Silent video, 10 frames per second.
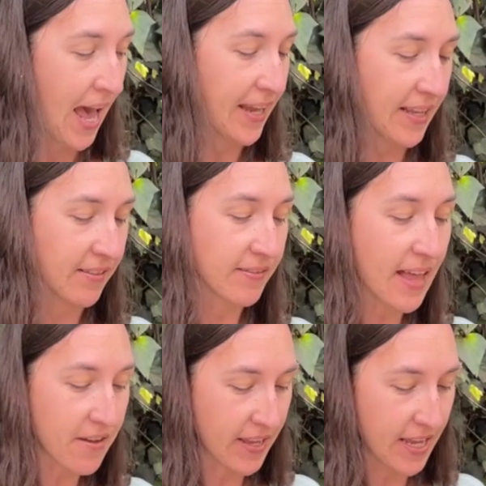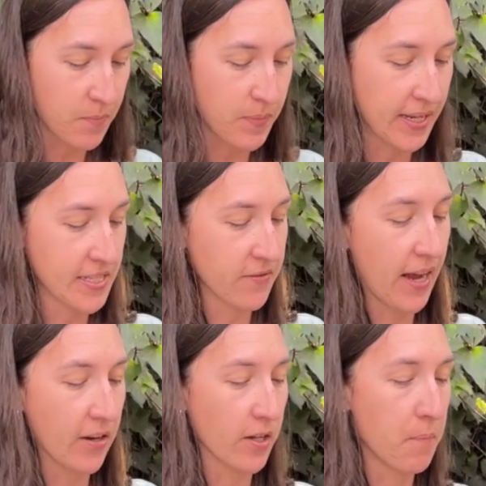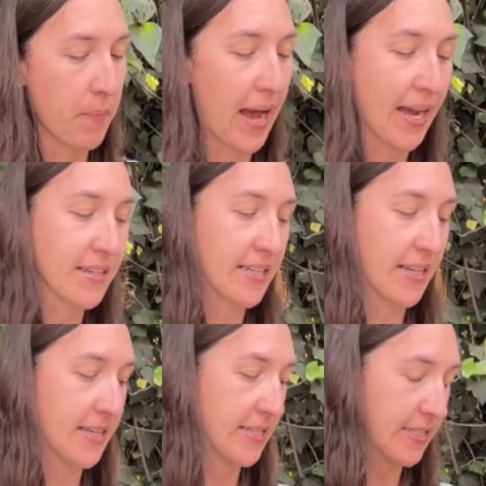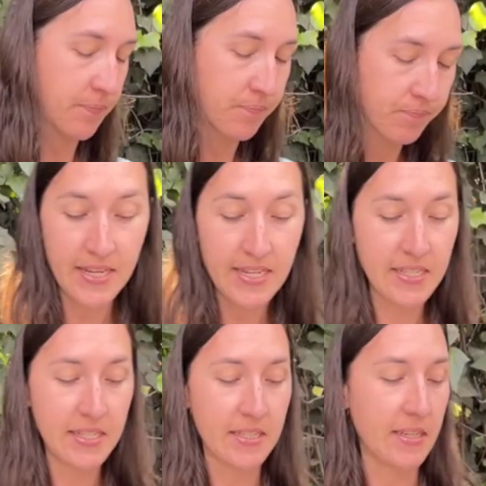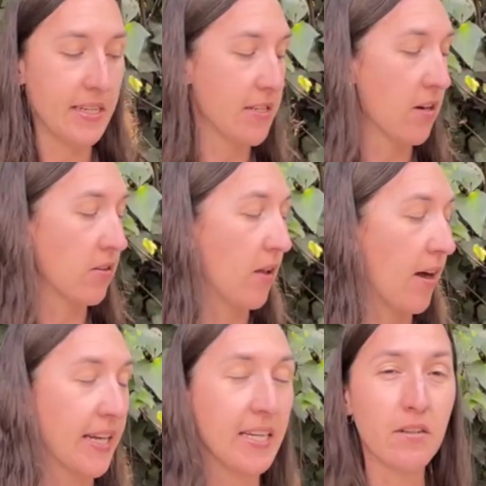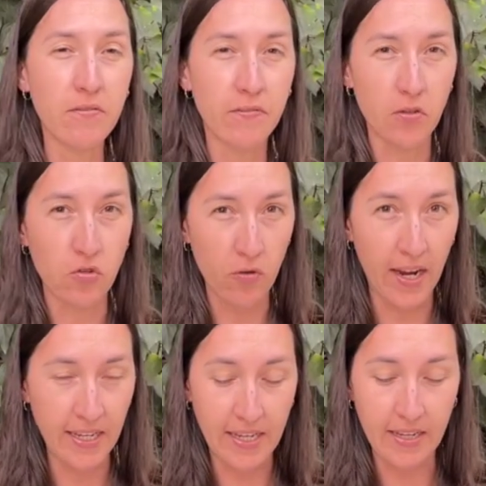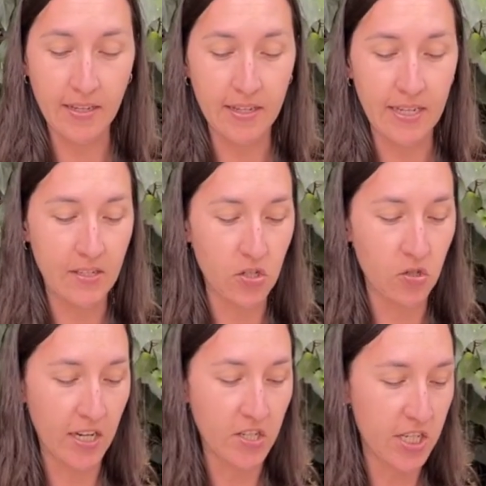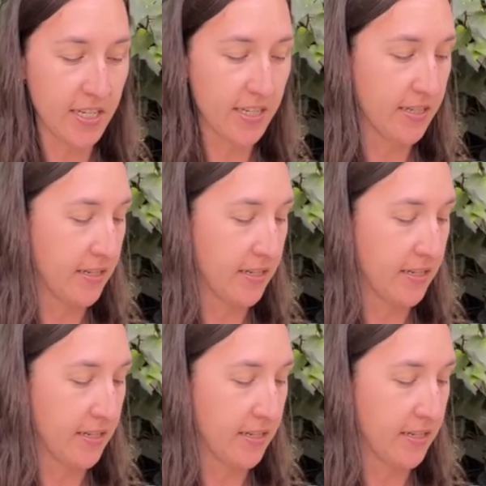and I love it because of how compact it is. This is our line for drying. It's stretchy